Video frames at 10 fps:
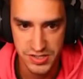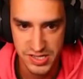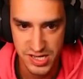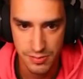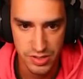to
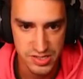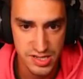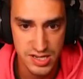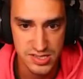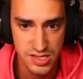disable the
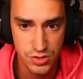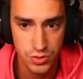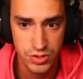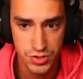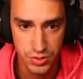city's
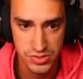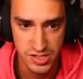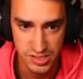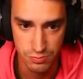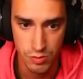central control
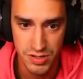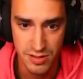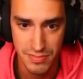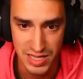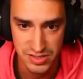system would be
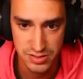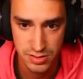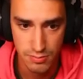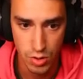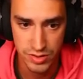immense.
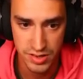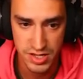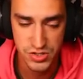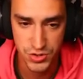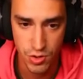More than
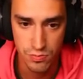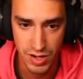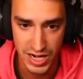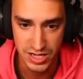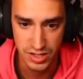this drone
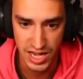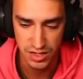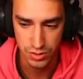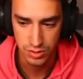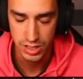body could
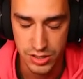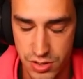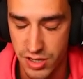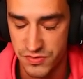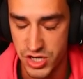handle.
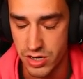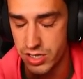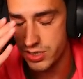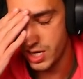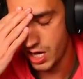Dude, if
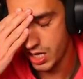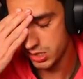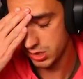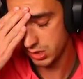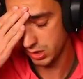Jerry
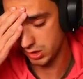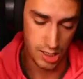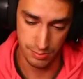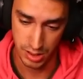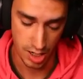dies,
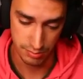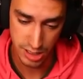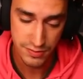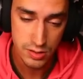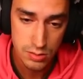I'm, gonna, I'm
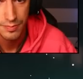leaving.